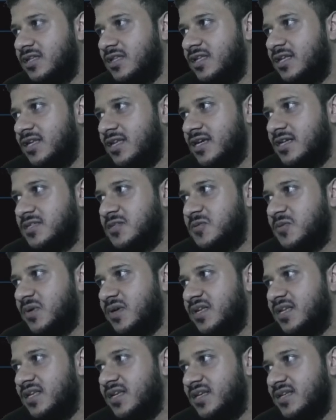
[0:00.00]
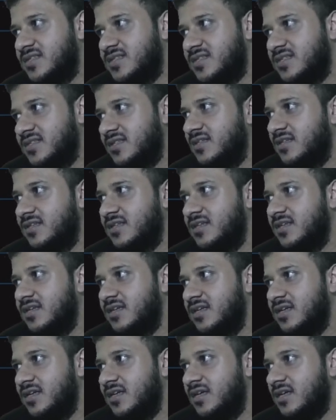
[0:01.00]
The next one is
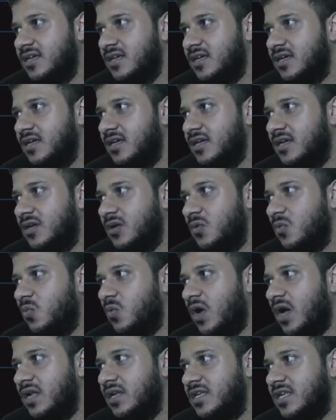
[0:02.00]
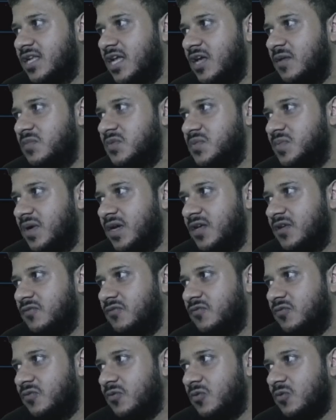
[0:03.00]
1 times by
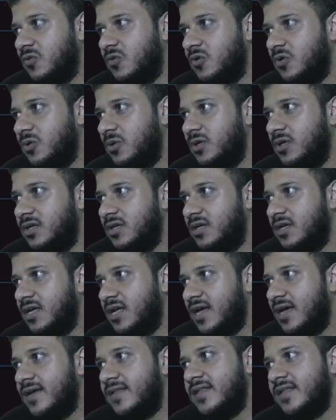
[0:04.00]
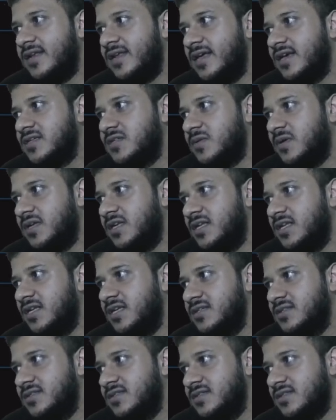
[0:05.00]
4, and the next one
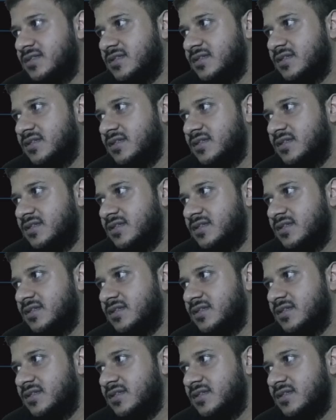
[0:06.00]
is